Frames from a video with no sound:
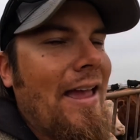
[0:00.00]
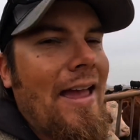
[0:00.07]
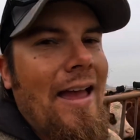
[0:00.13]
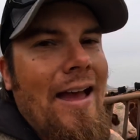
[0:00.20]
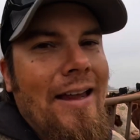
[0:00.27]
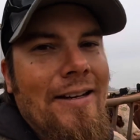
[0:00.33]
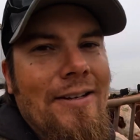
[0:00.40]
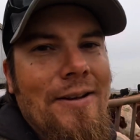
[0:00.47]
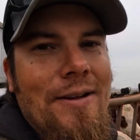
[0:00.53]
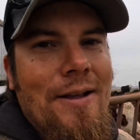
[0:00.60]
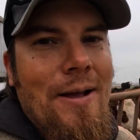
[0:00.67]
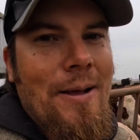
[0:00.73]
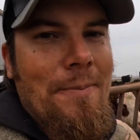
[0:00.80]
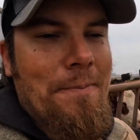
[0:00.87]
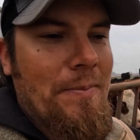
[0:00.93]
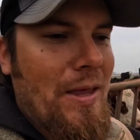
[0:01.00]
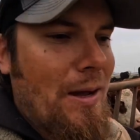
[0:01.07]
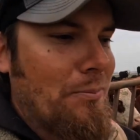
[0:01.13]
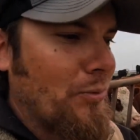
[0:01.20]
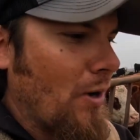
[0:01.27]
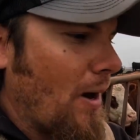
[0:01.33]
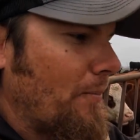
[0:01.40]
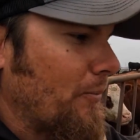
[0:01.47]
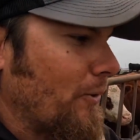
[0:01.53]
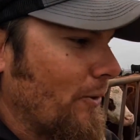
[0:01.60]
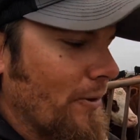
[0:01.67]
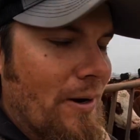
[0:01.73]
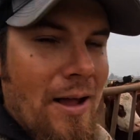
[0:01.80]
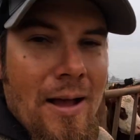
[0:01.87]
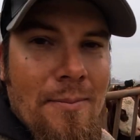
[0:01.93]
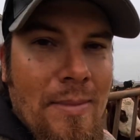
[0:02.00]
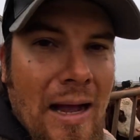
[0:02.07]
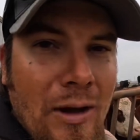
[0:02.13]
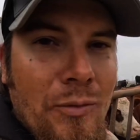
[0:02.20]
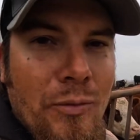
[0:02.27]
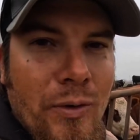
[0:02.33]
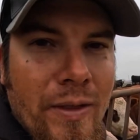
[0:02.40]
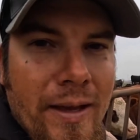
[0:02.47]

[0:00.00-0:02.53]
at um, a proper amount for